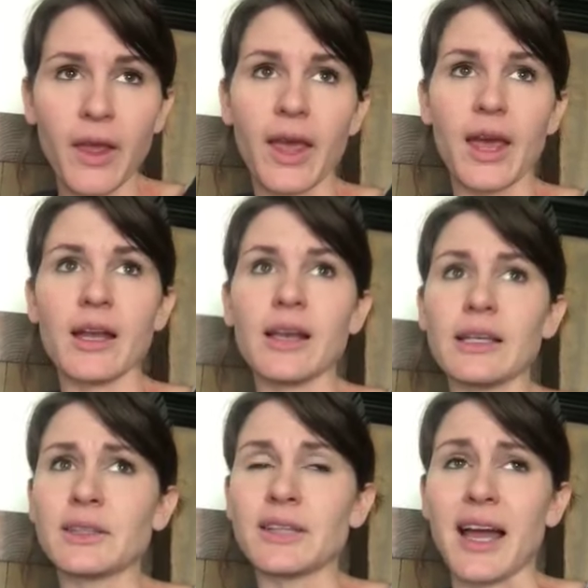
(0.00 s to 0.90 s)
and
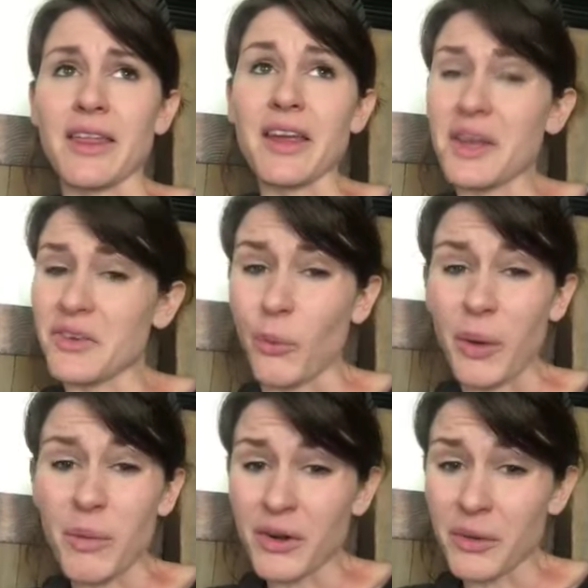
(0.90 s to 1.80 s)
I think it's
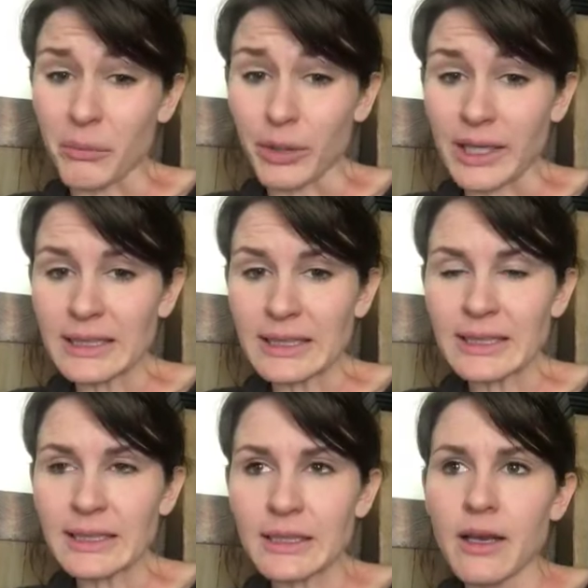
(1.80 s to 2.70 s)
way better than
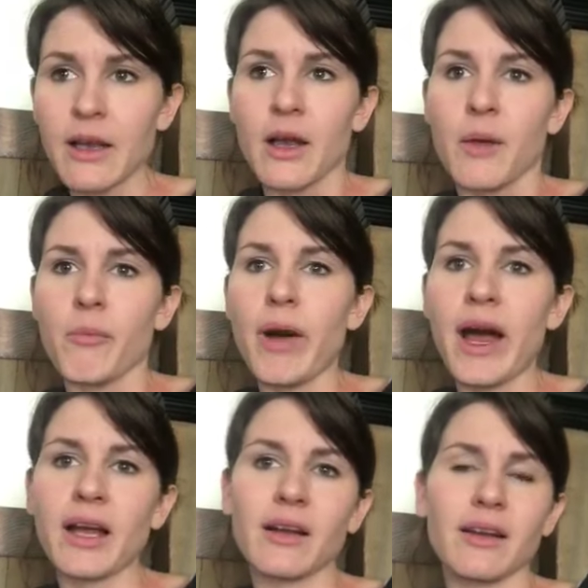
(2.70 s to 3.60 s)
braces,
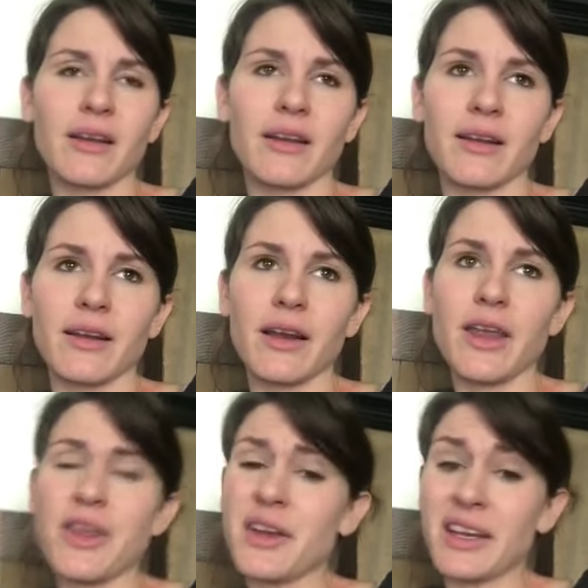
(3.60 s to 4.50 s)
but
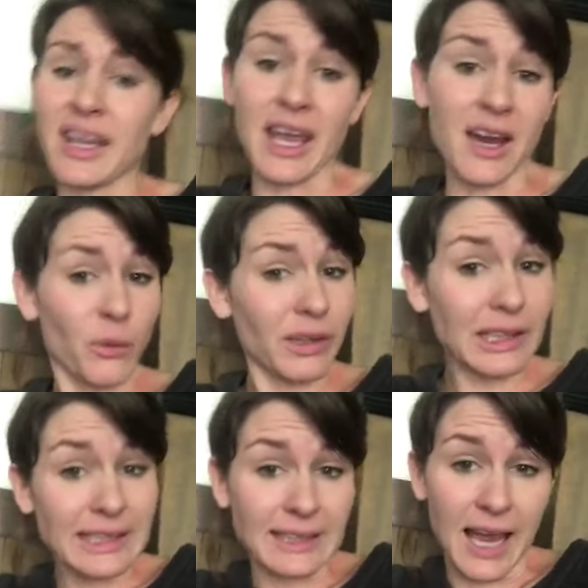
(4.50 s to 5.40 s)
you can't
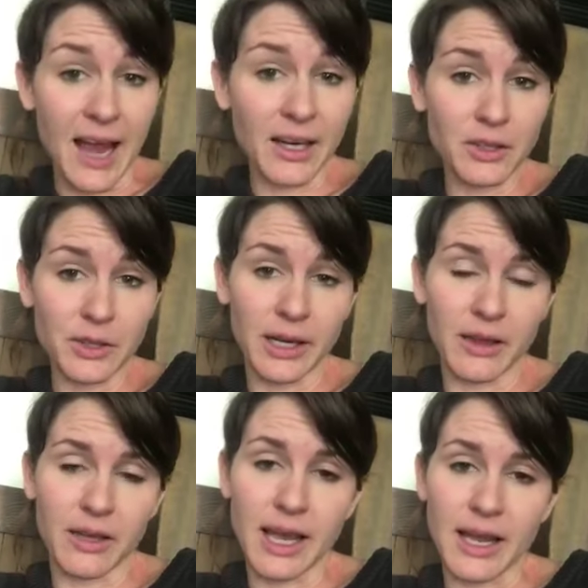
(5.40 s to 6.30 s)
really snack during
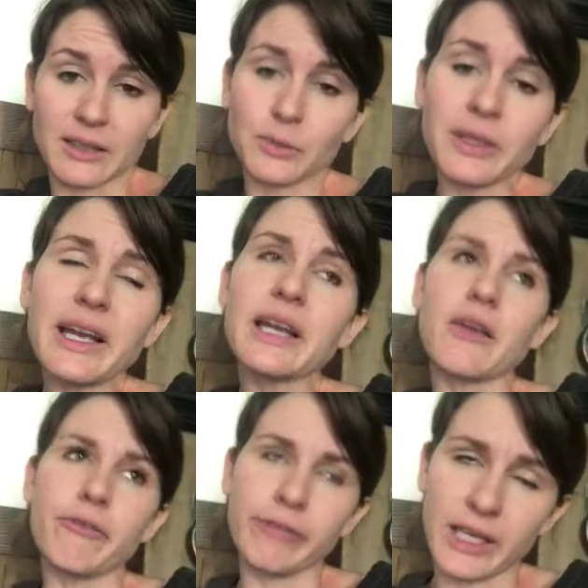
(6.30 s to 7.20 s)
the day. It's really
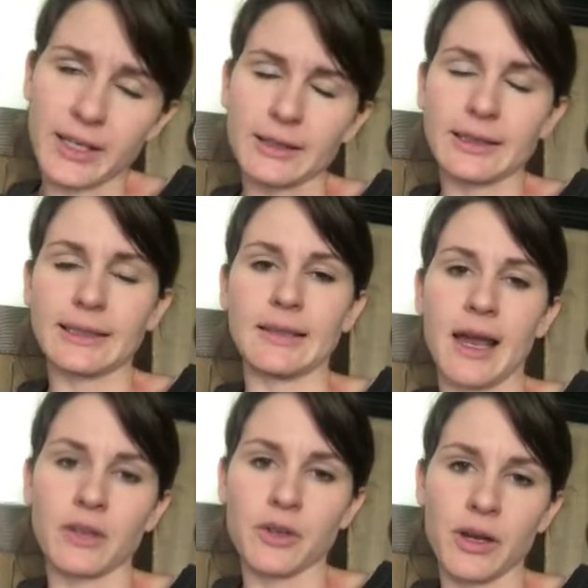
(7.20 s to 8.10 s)
inconvenient to
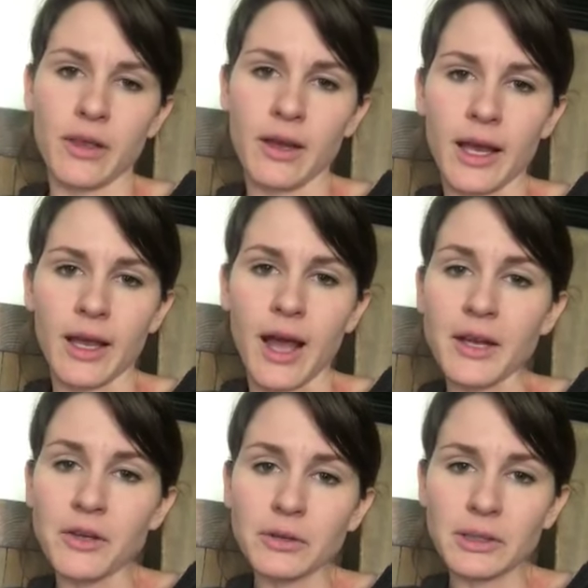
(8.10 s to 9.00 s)
snack during the day. I
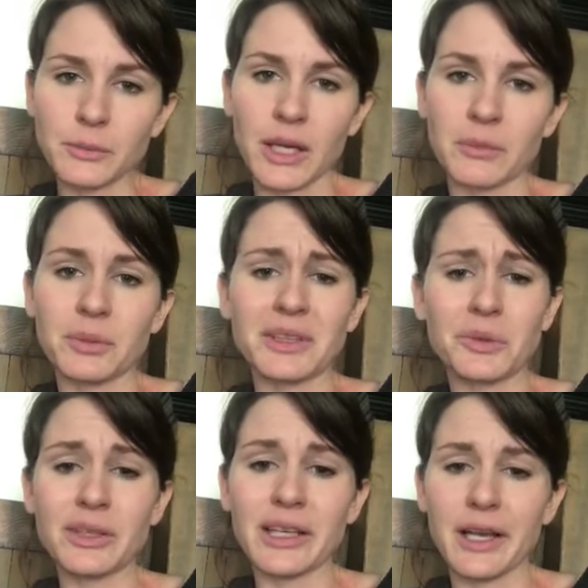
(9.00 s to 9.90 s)
do sometimes, but it's
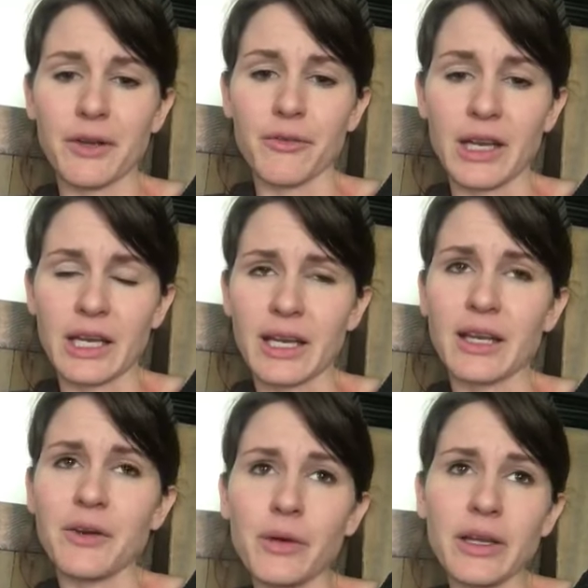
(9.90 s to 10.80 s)
really inconvenient,
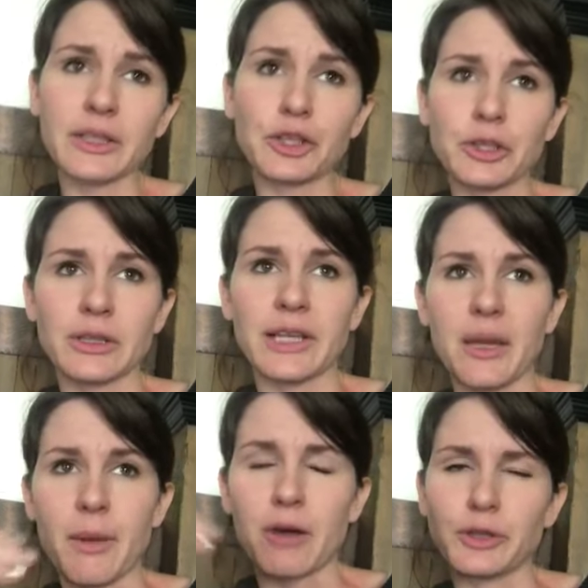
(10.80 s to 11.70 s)
and you really shouldn't take
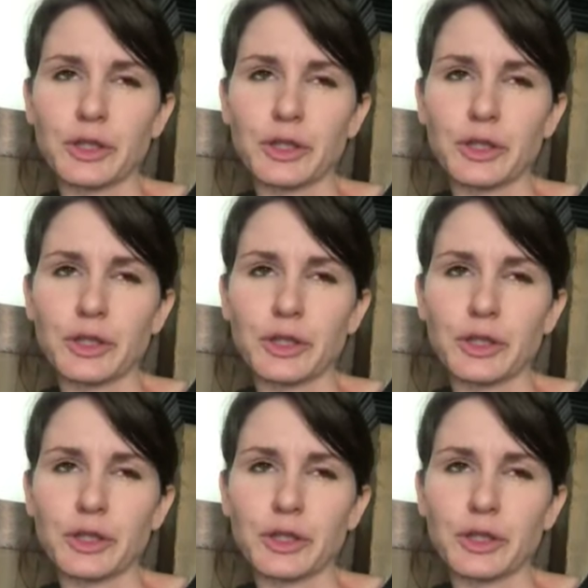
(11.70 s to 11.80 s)
them out